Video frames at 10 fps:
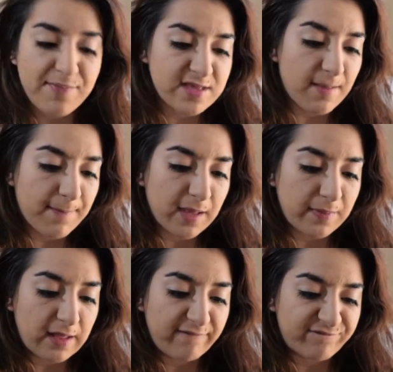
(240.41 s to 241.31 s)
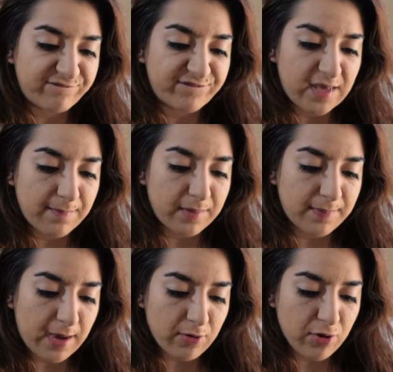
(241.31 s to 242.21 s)
this Maybelline Fit Me
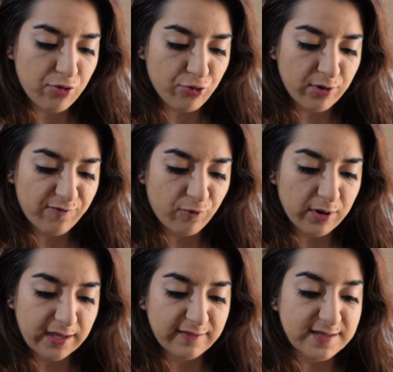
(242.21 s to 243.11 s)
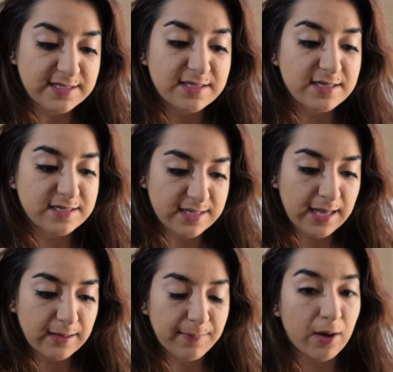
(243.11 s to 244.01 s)
powder in 340. This is a
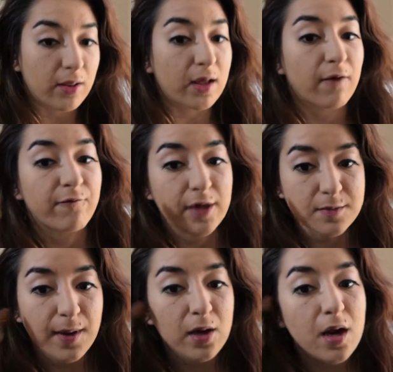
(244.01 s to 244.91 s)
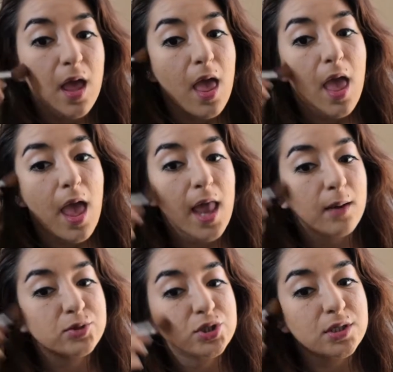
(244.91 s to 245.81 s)
setting powder, like a face powder, and
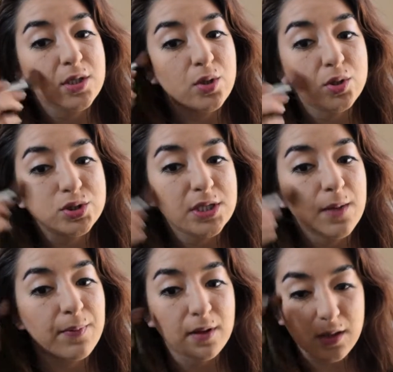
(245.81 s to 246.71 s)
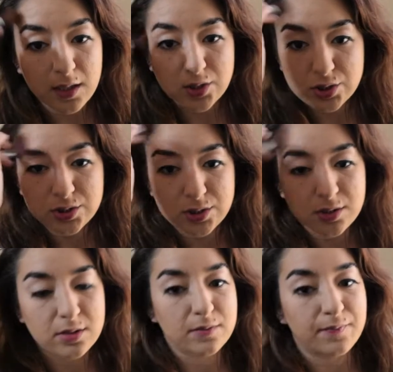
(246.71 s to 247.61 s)
I'm just gonna typically just,
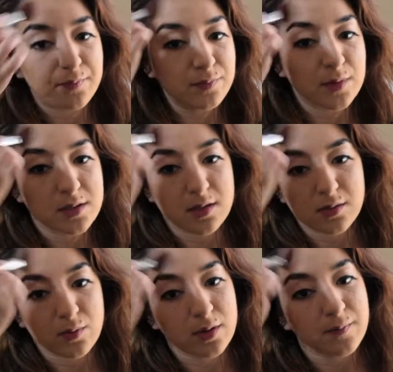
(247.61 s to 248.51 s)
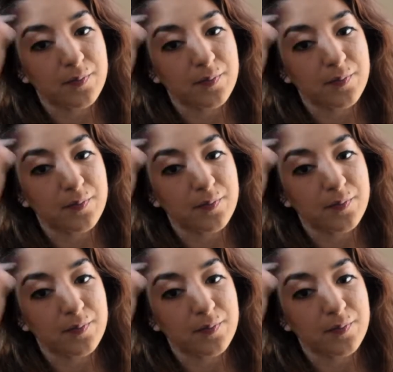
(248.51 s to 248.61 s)
that's not the word,